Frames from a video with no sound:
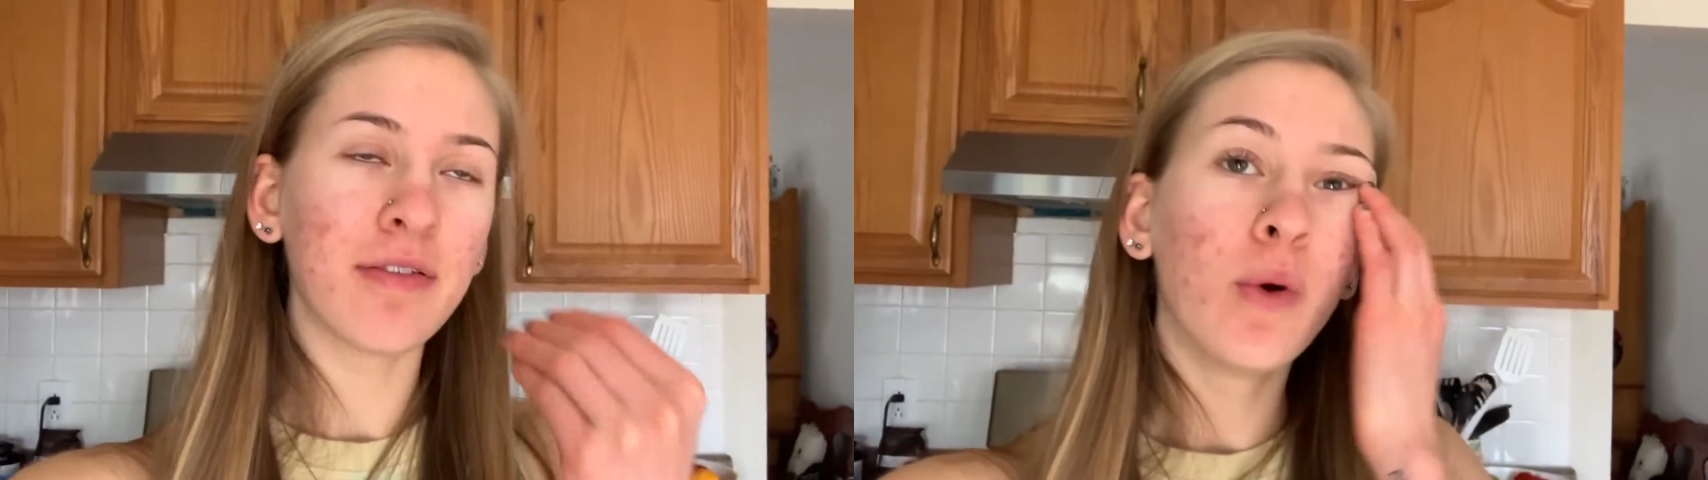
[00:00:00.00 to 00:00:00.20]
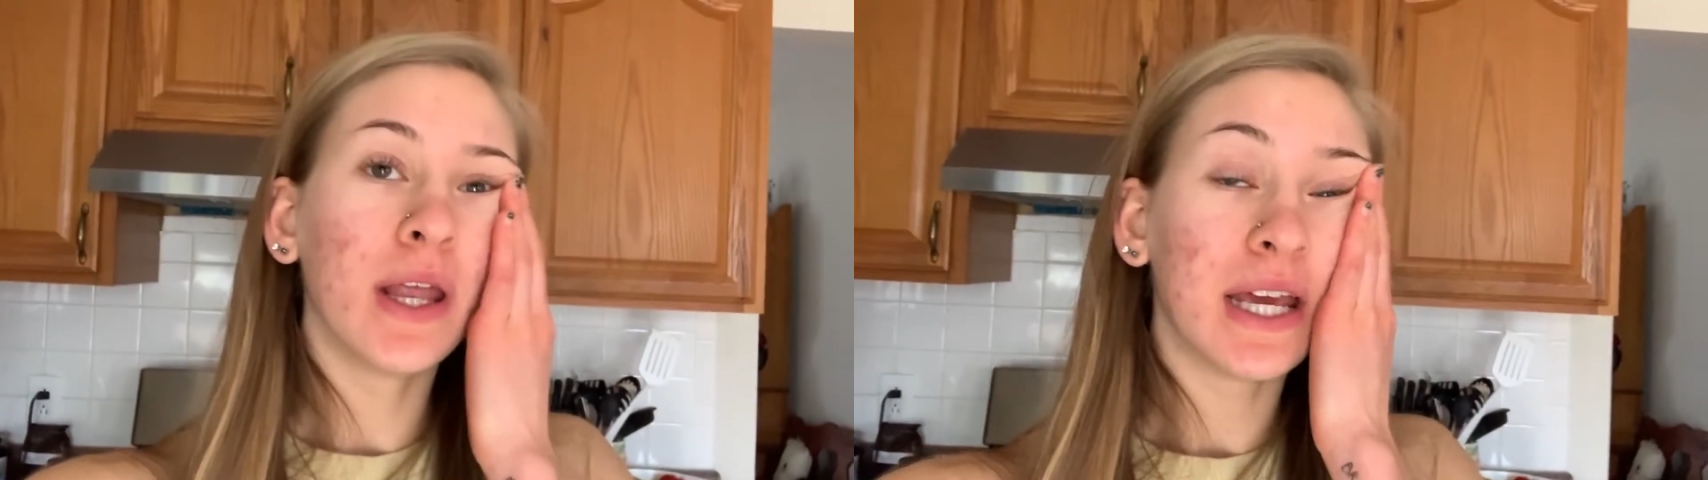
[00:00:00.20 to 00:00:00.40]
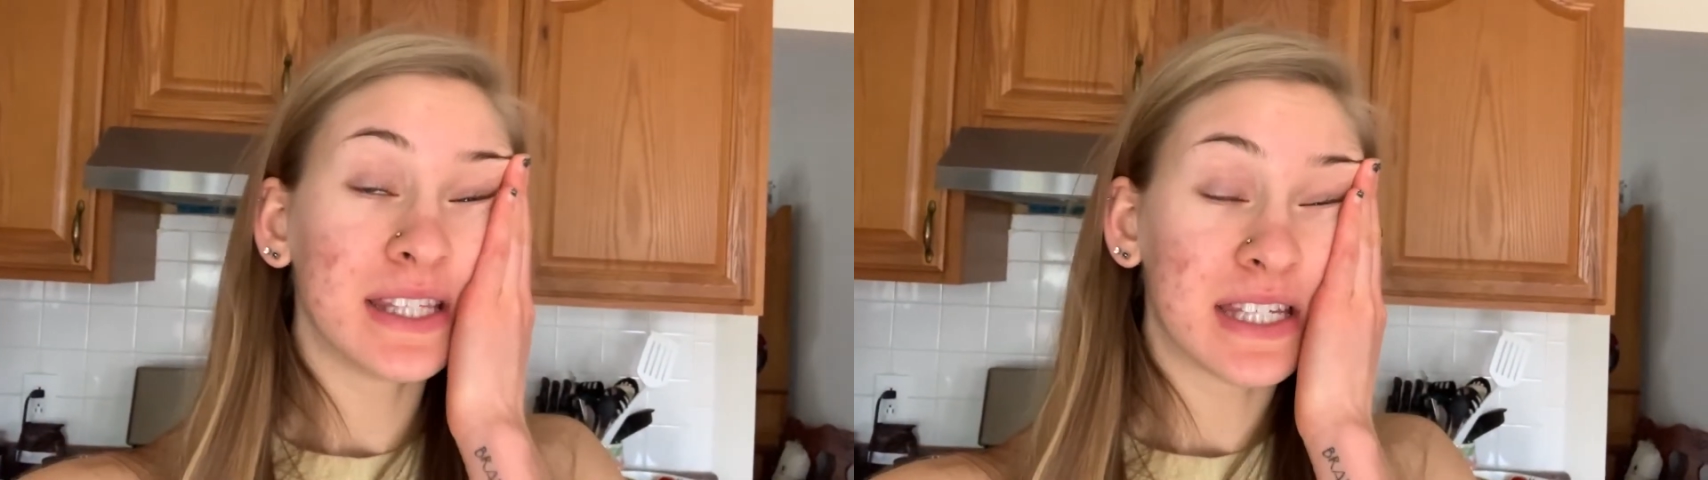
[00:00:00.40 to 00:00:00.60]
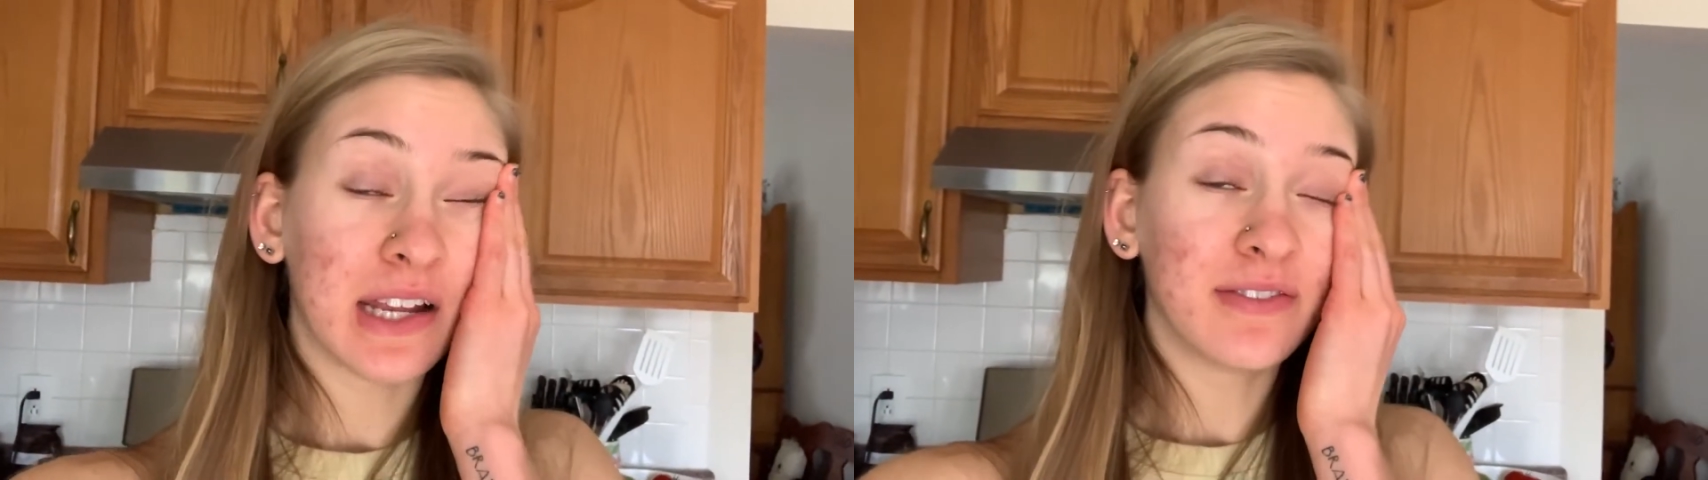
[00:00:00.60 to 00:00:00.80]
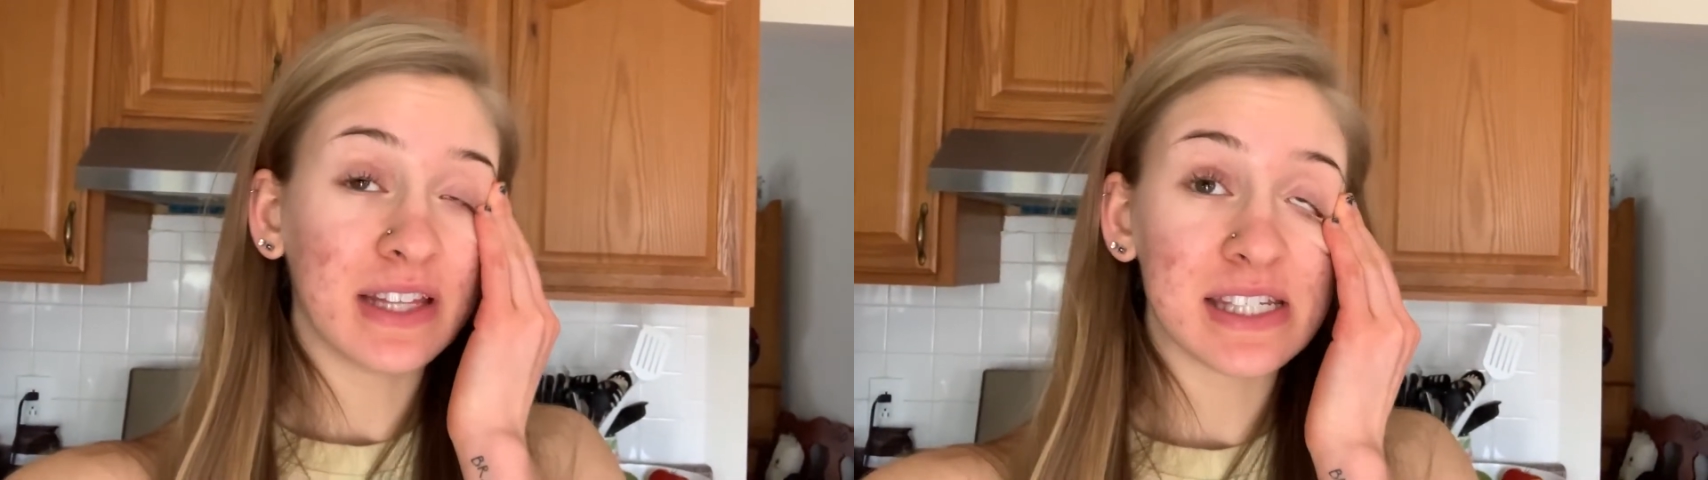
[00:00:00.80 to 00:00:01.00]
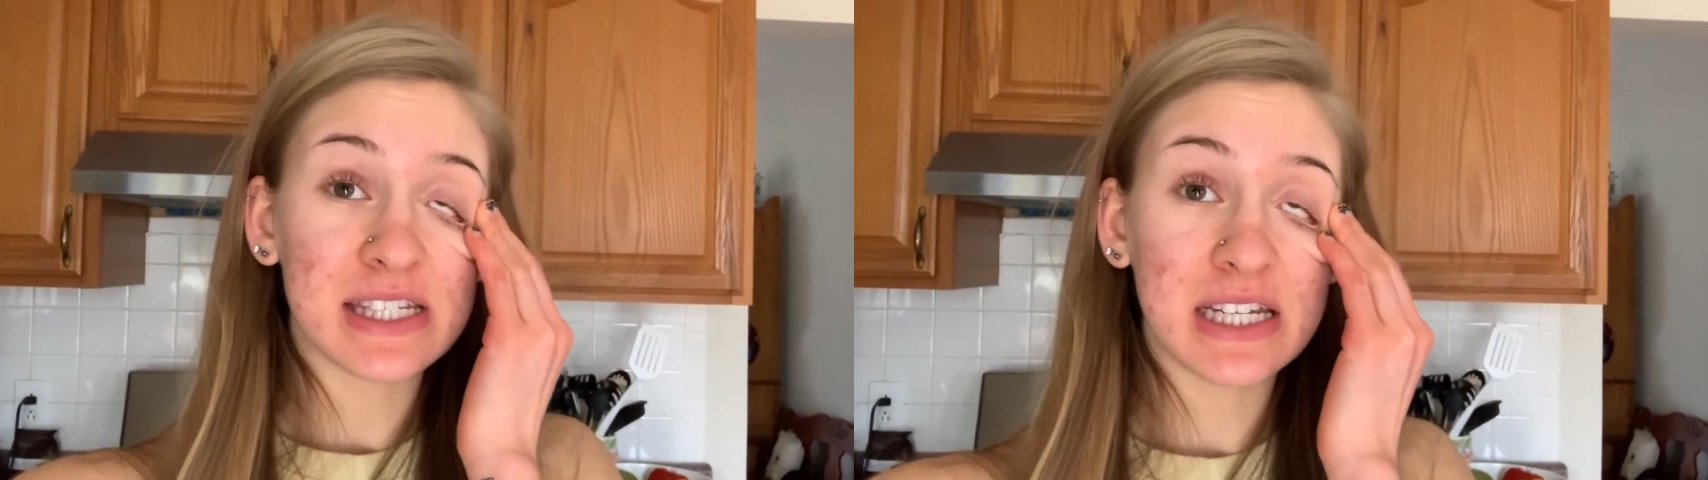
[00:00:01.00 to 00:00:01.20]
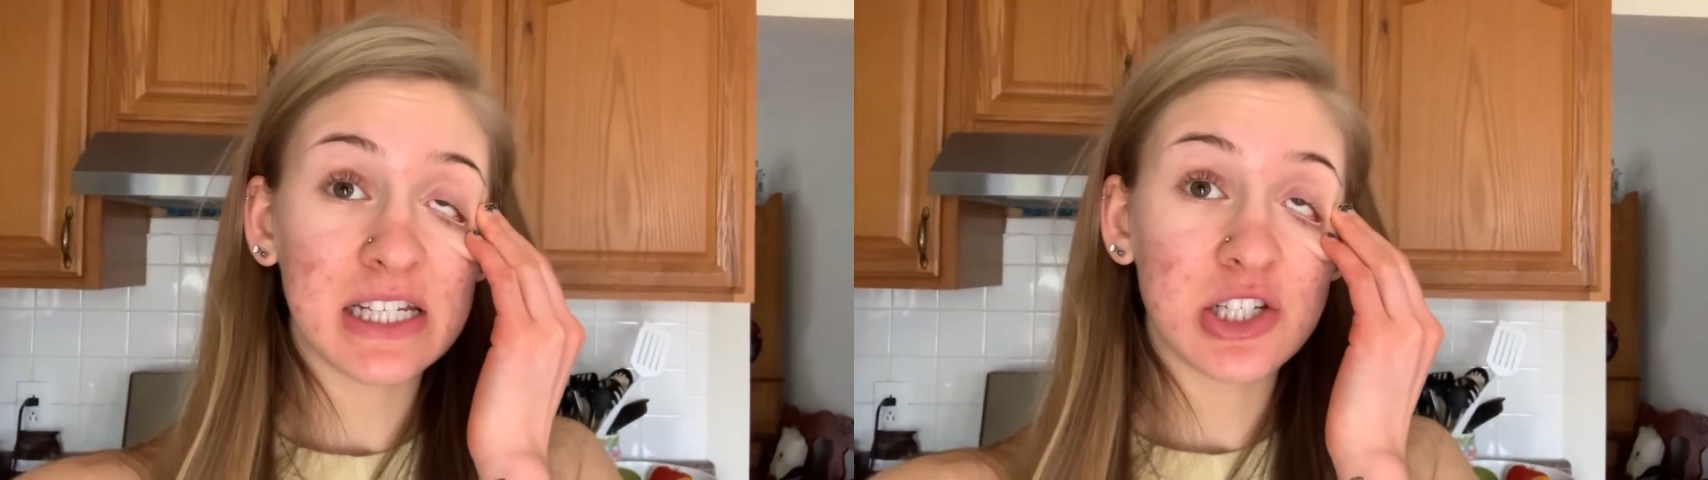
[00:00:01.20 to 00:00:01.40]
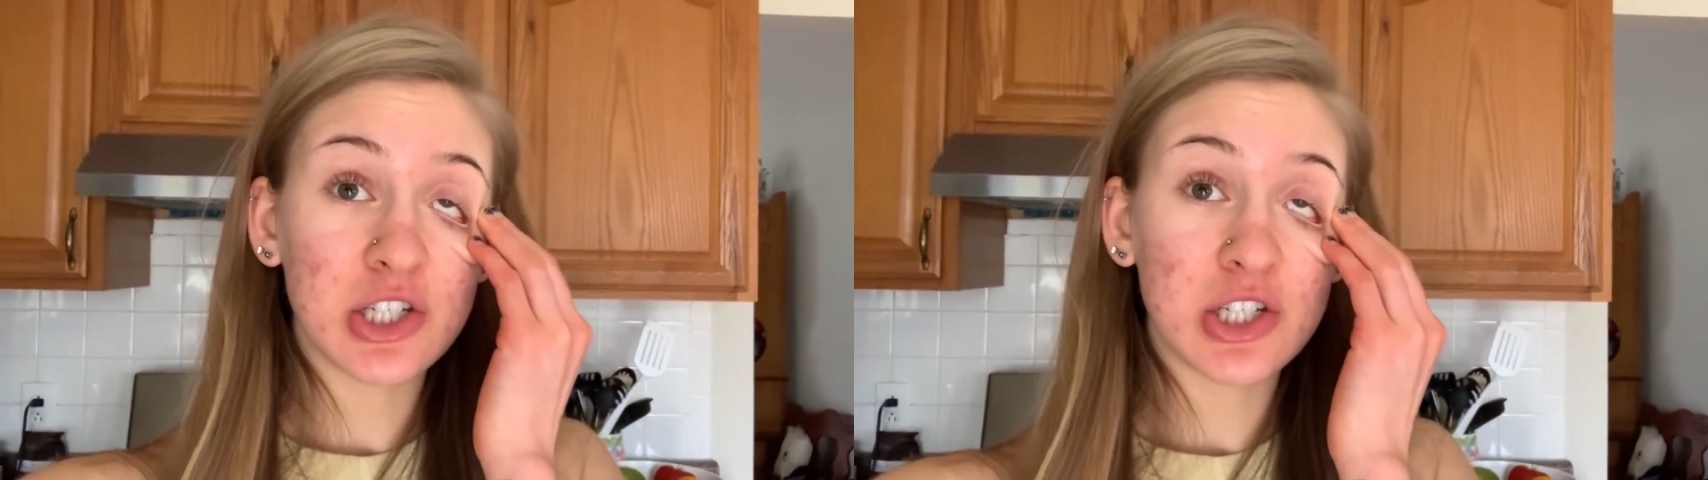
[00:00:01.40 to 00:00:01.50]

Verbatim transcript: when instead of listening